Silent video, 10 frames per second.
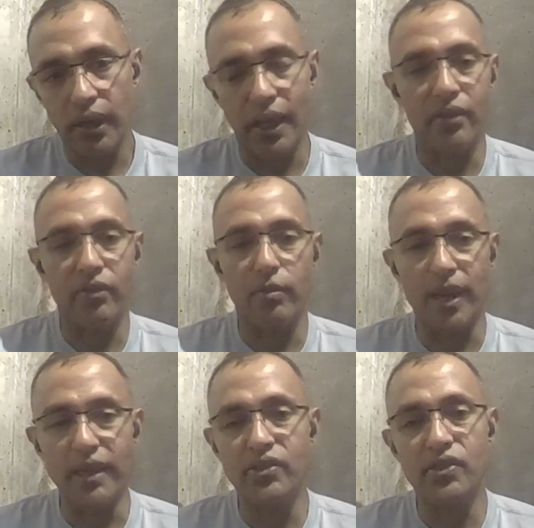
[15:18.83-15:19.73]
and the
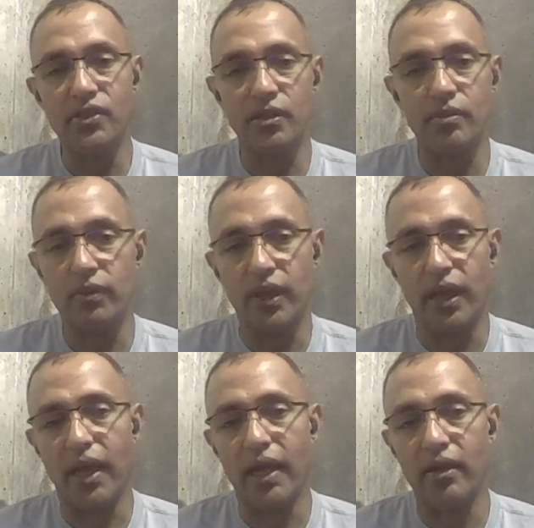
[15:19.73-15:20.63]
main system
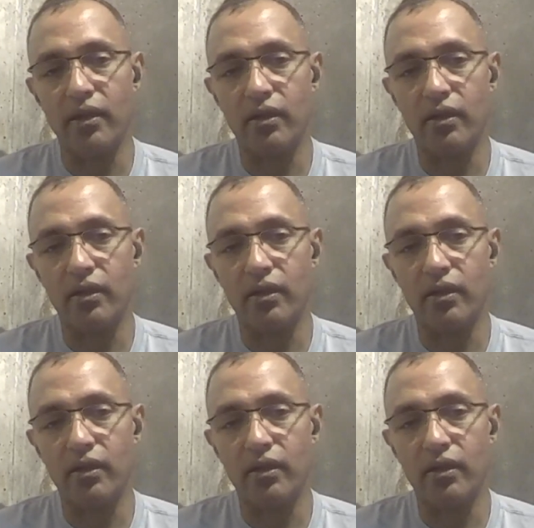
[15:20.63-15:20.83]
that